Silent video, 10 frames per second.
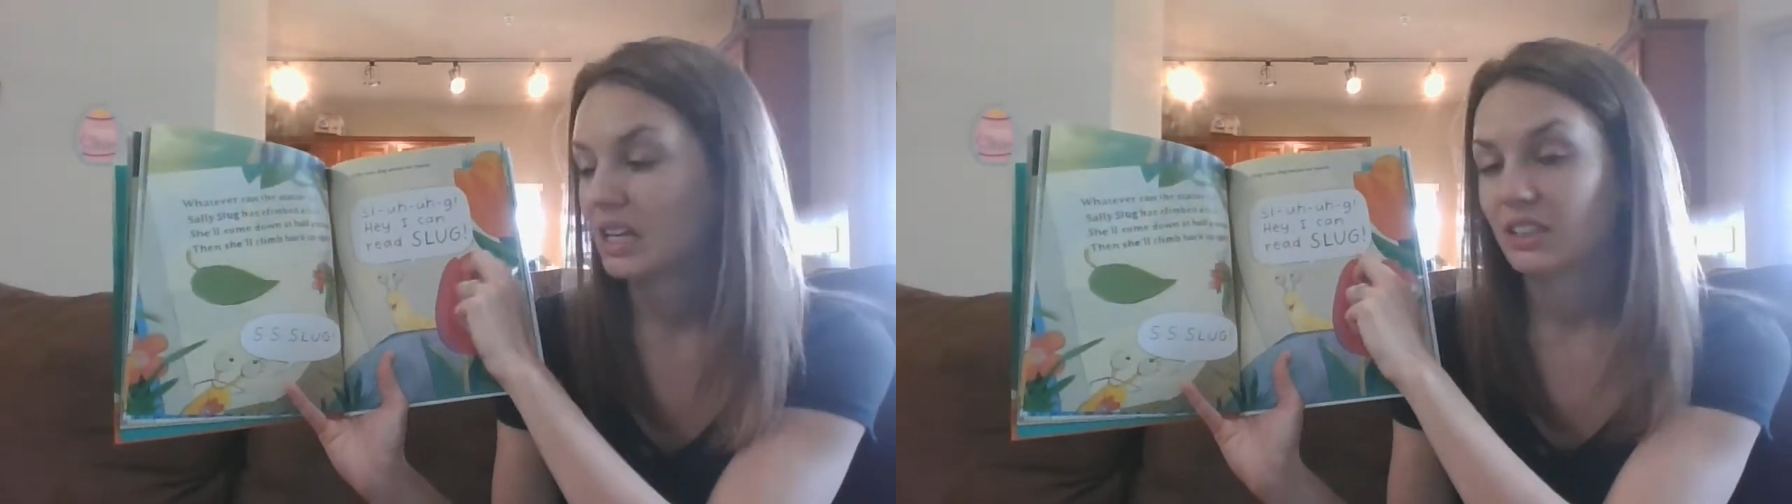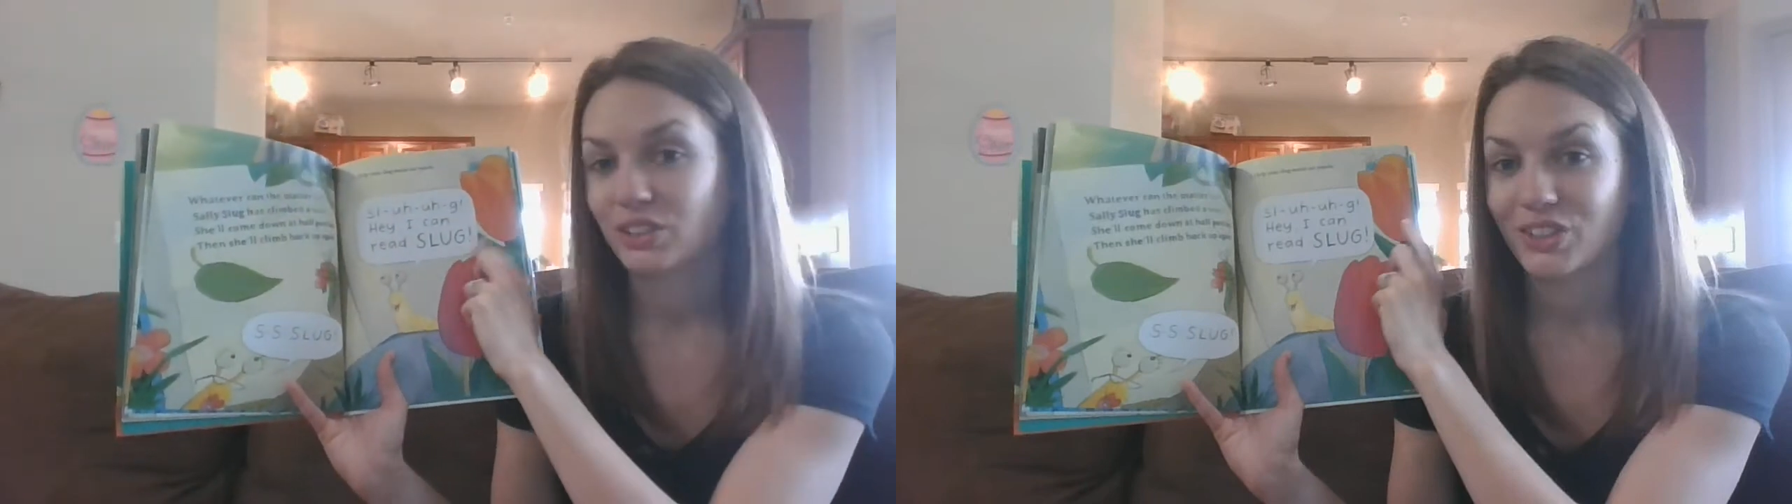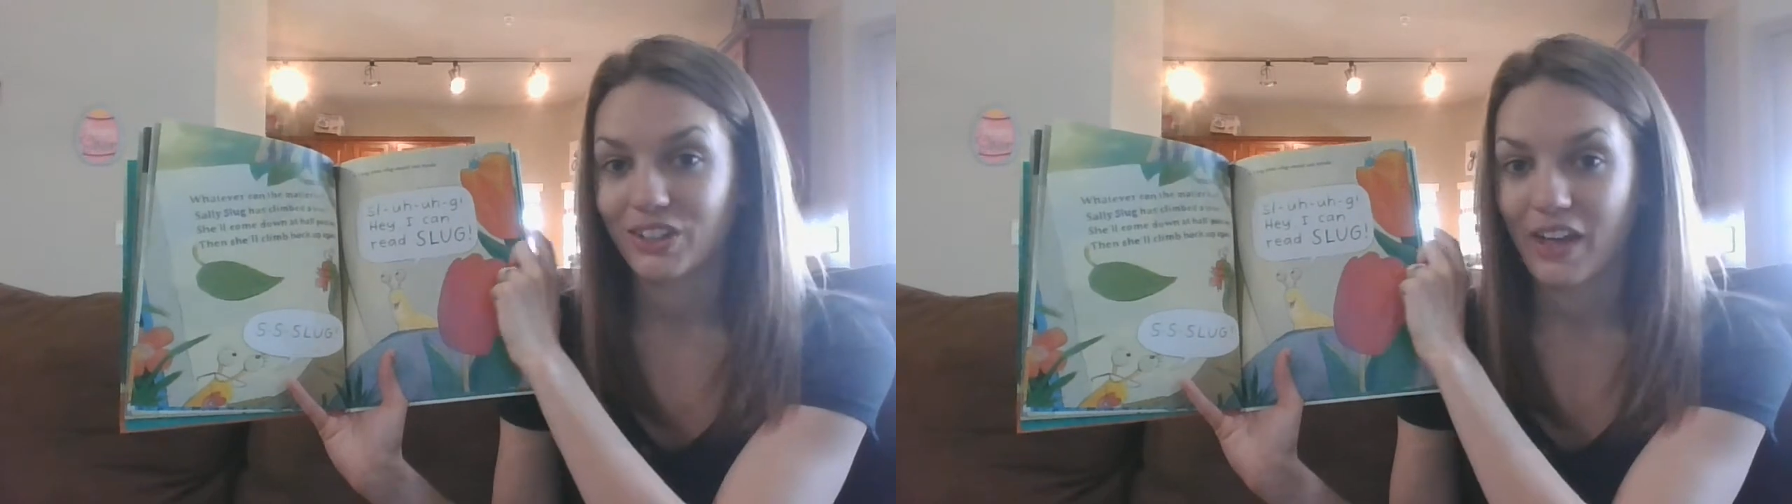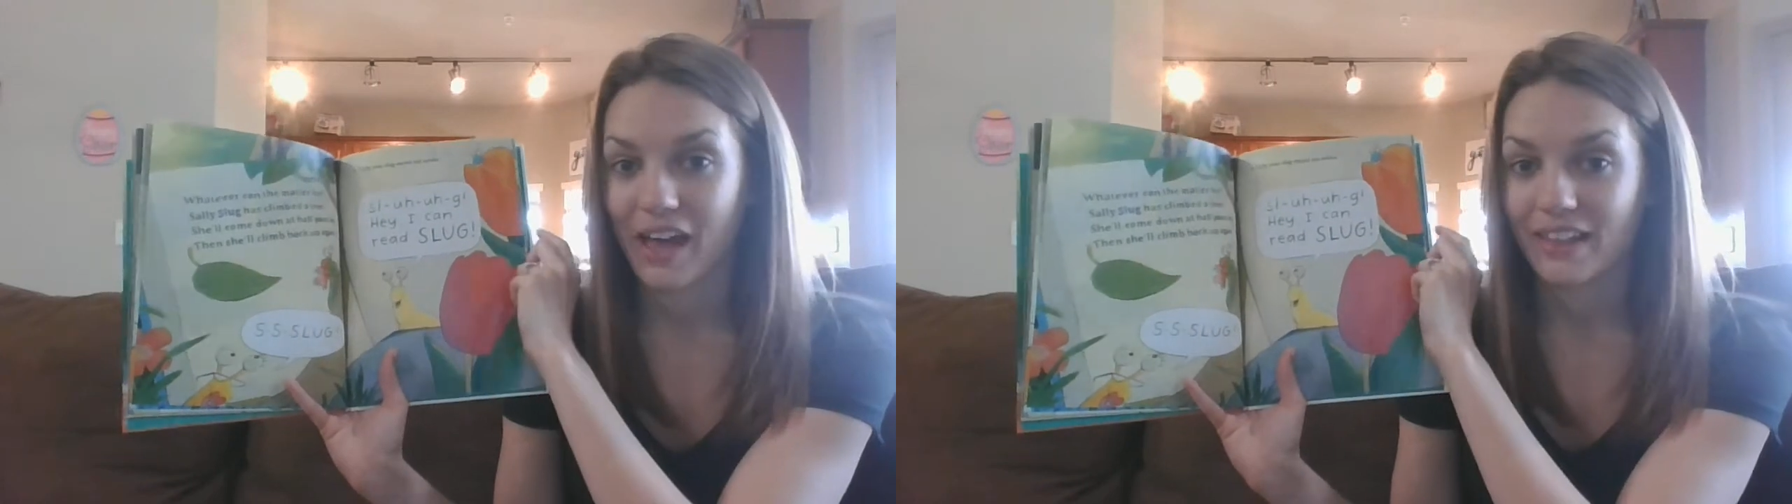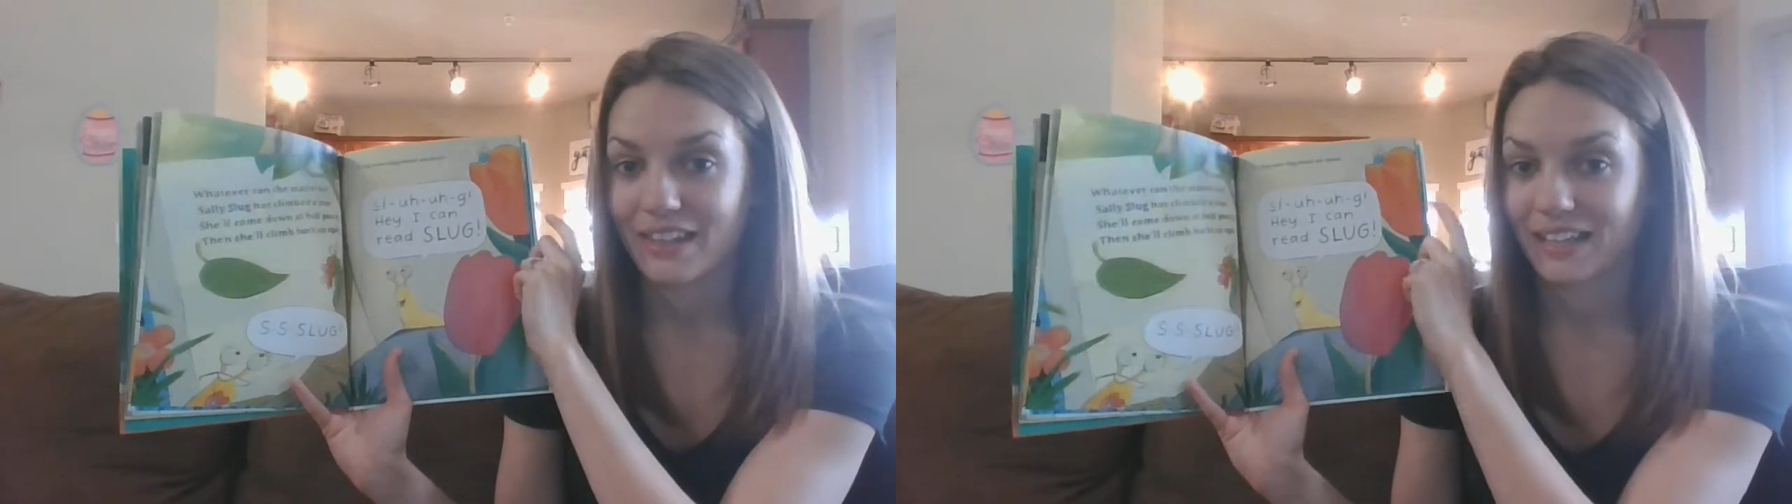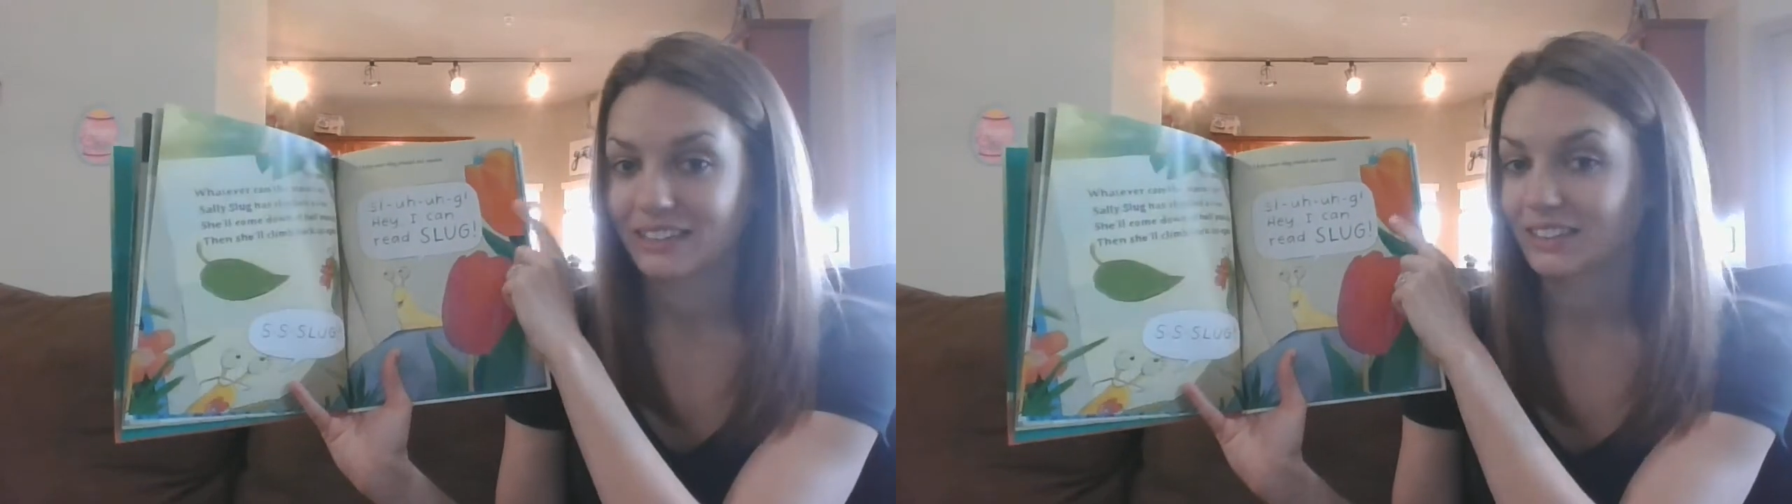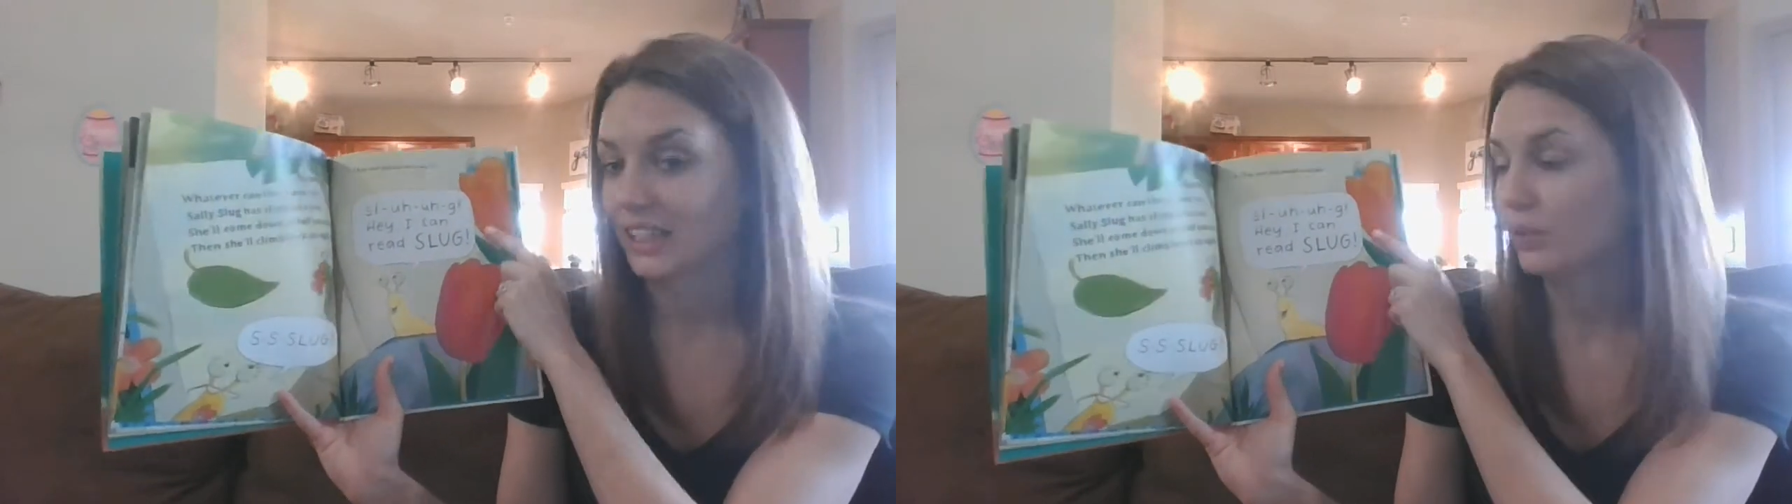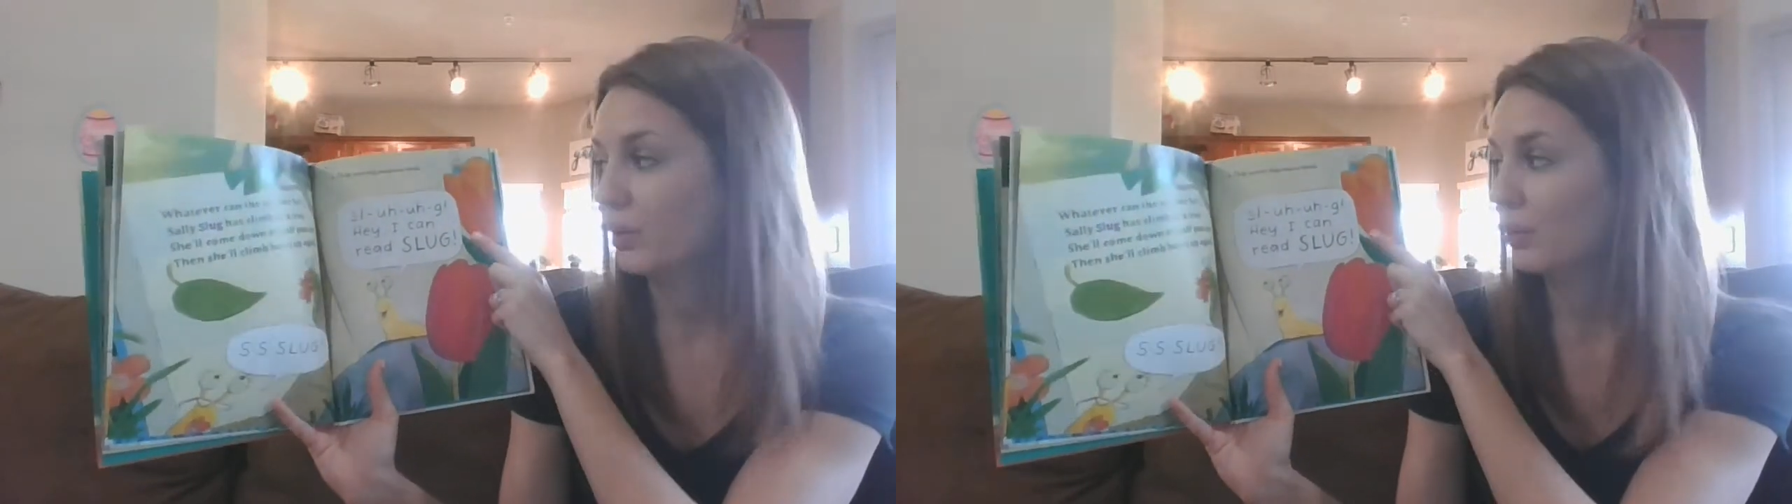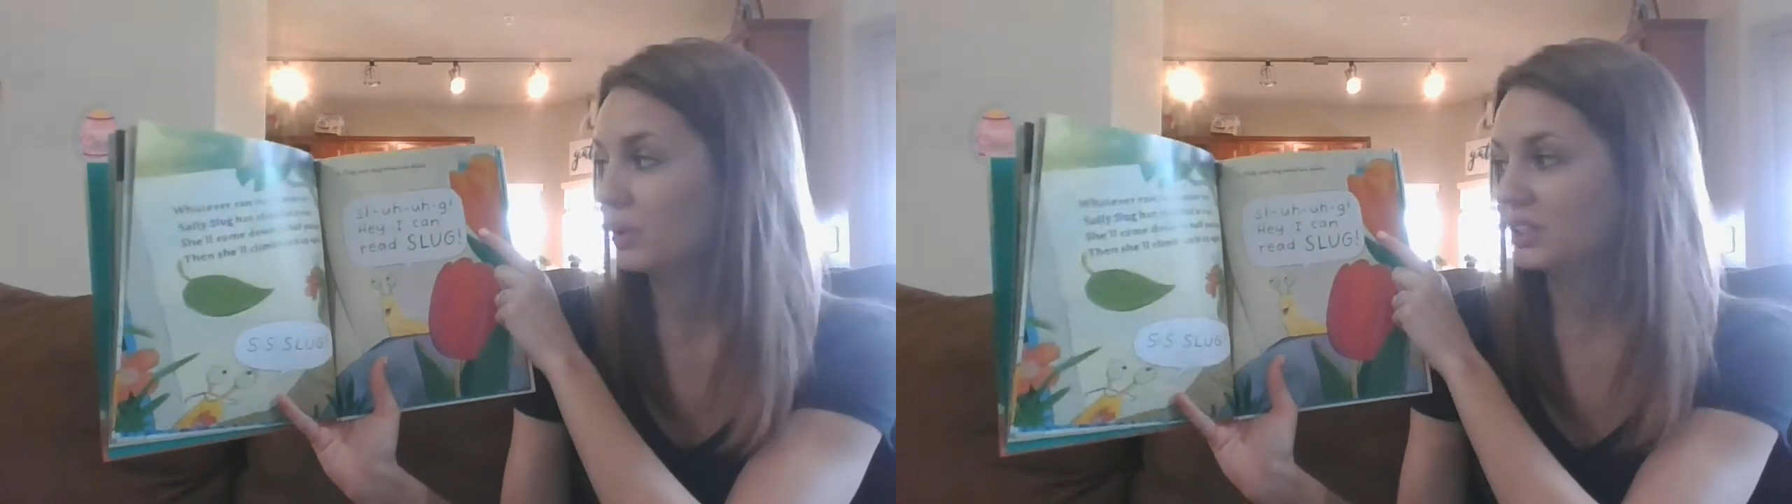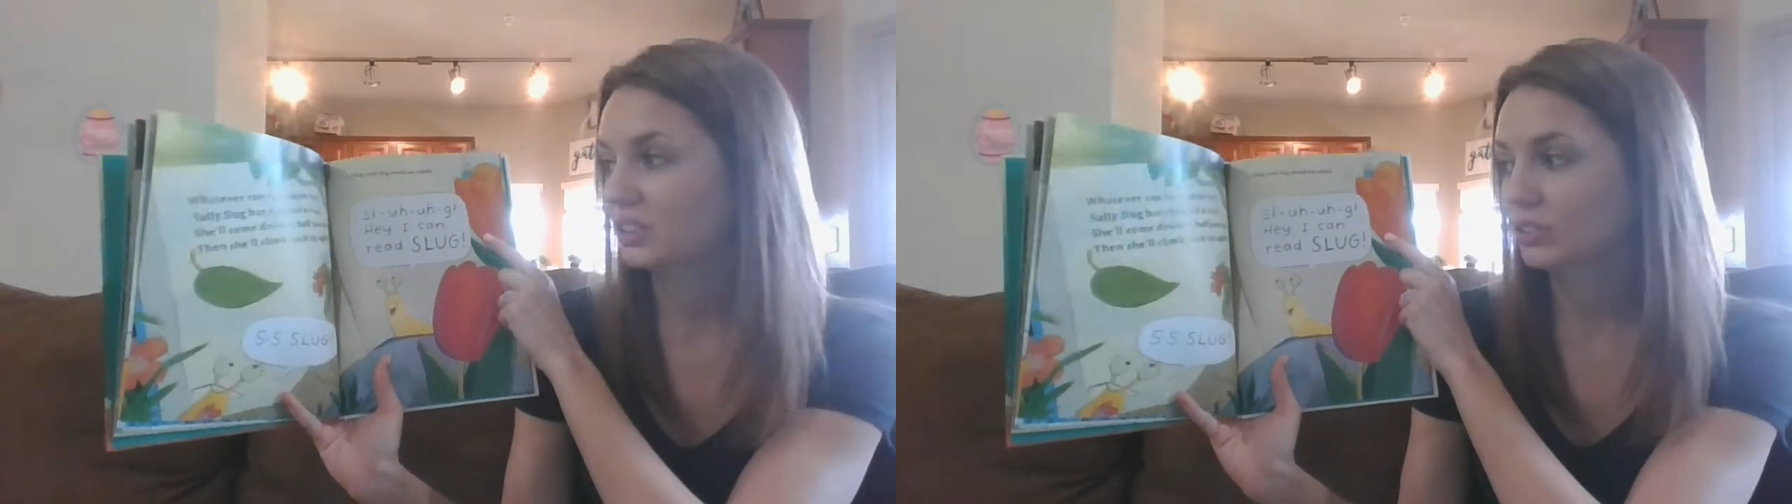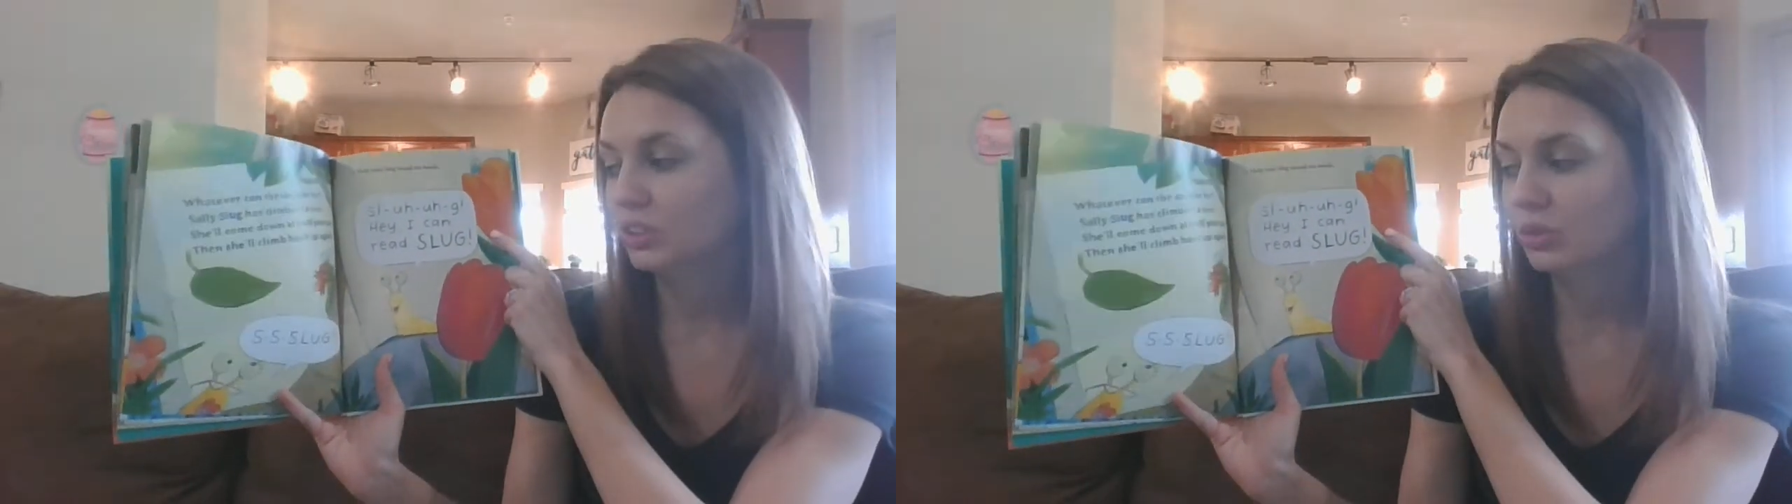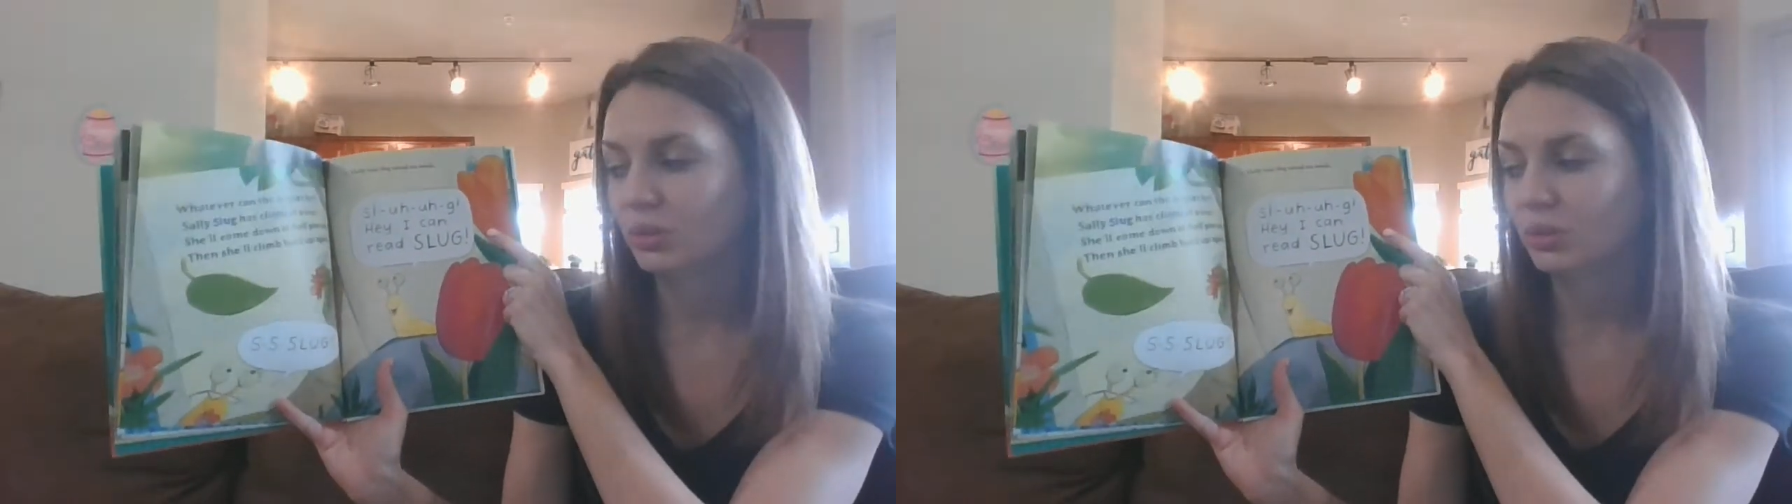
So that's like what we do too.